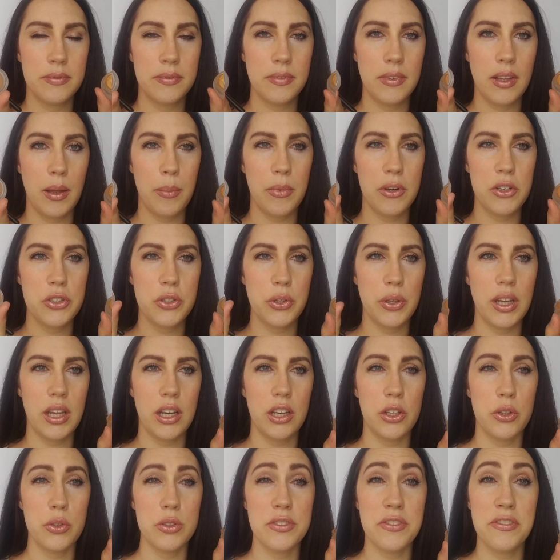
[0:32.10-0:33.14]
I'm going to show you how to
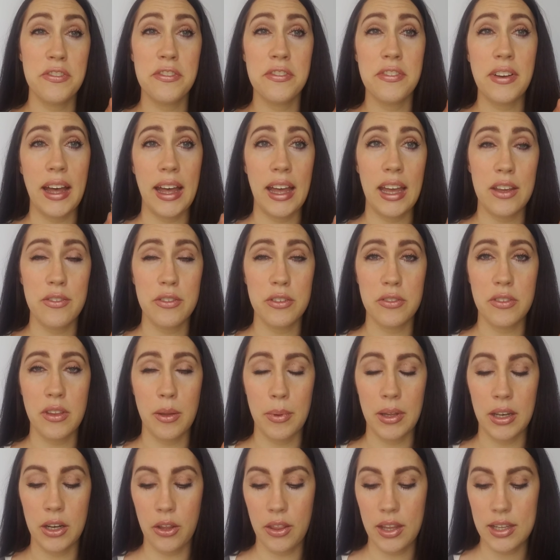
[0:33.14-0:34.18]
use 5 of them.
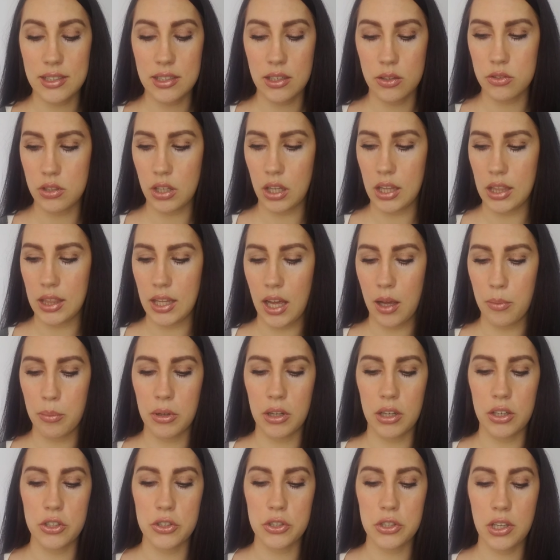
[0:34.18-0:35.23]
I know that sounds like a lot, but
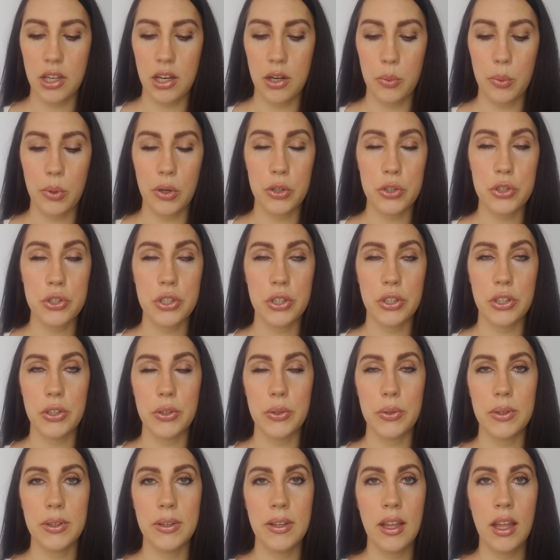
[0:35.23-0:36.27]
I just kind of want to show
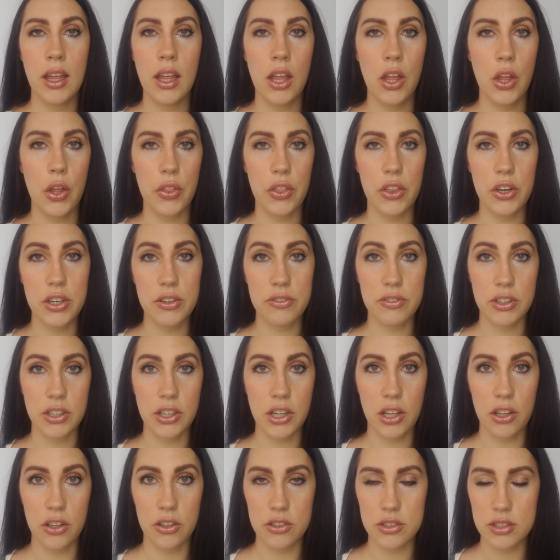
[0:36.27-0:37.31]
you the different
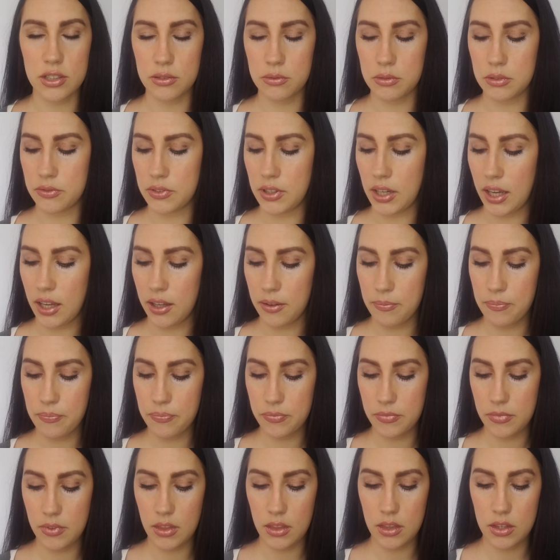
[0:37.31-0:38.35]
colors that we've got.
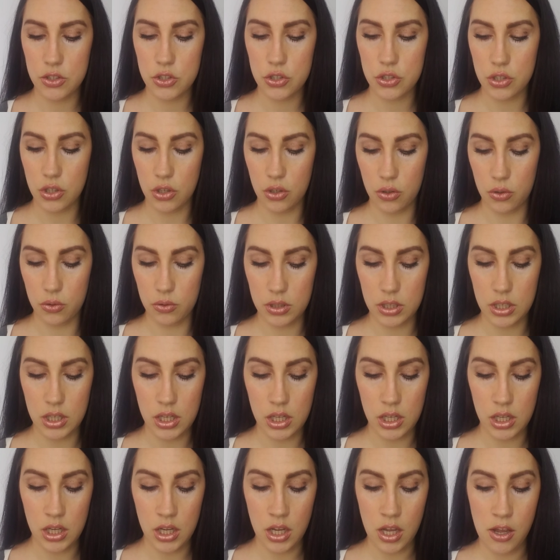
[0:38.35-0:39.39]
So
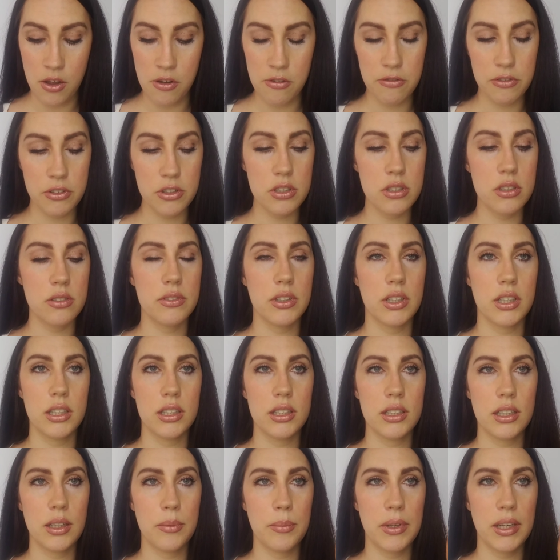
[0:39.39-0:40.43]
first of
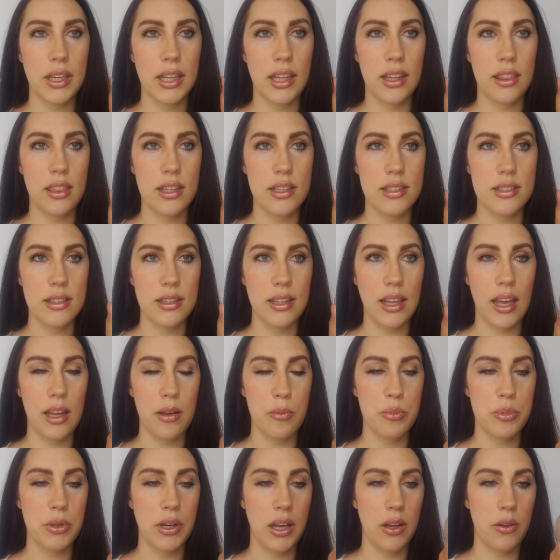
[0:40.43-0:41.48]
all, I'm going to get this light
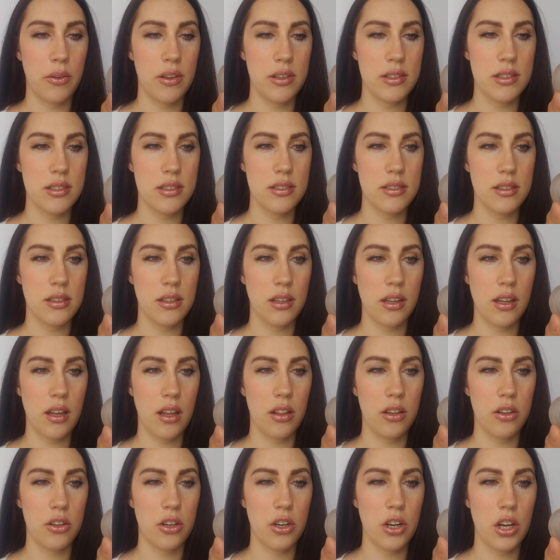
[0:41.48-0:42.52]
brown. This is in the
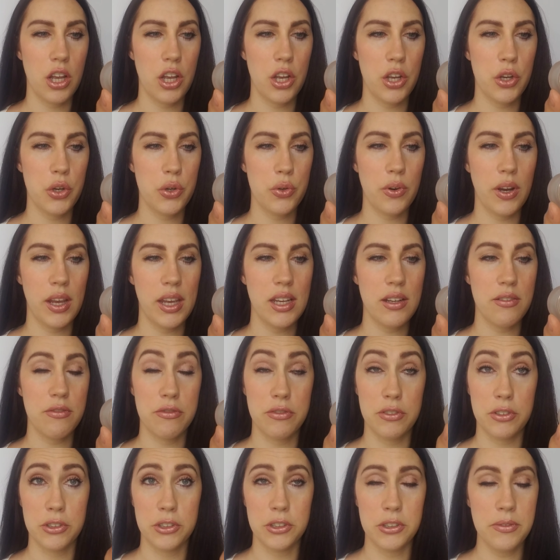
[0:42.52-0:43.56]
color
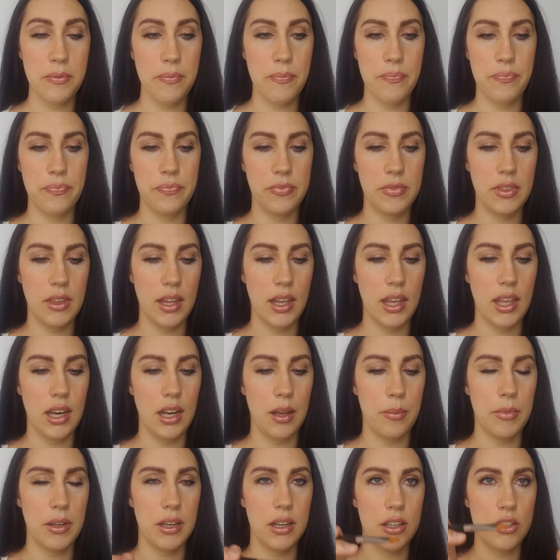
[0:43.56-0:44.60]
Grateful, and
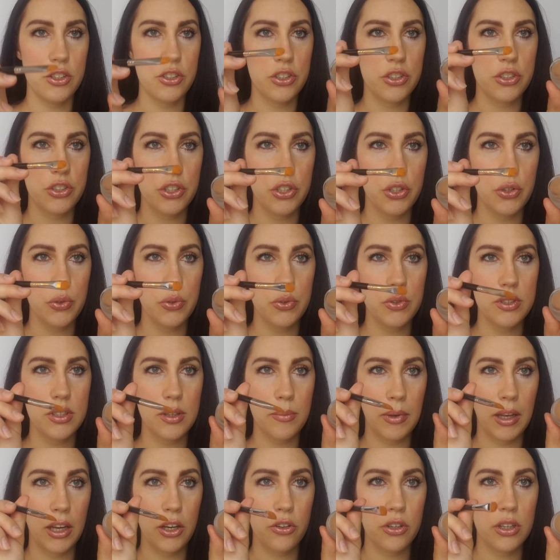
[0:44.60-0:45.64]
I'm going to just use
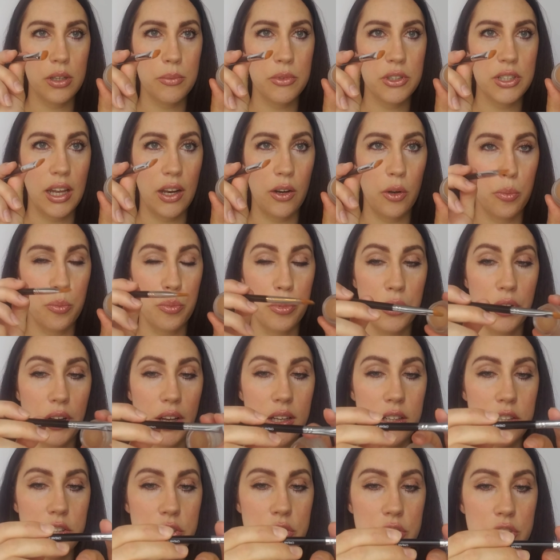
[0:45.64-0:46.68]
my cream shadow
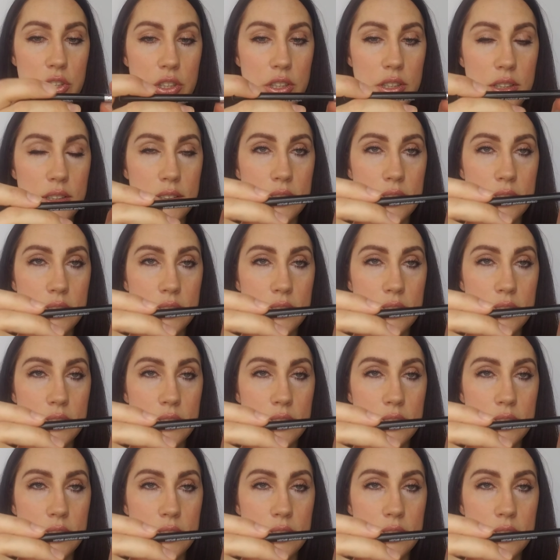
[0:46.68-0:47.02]
brush,